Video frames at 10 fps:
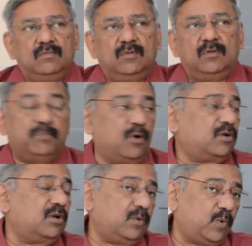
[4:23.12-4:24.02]

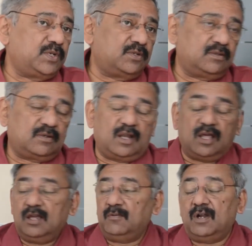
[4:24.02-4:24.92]
important question, and
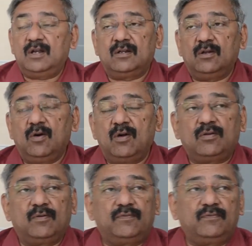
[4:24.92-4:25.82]
I have done a
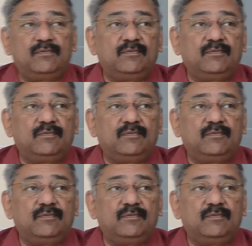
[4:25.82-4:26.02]
lot of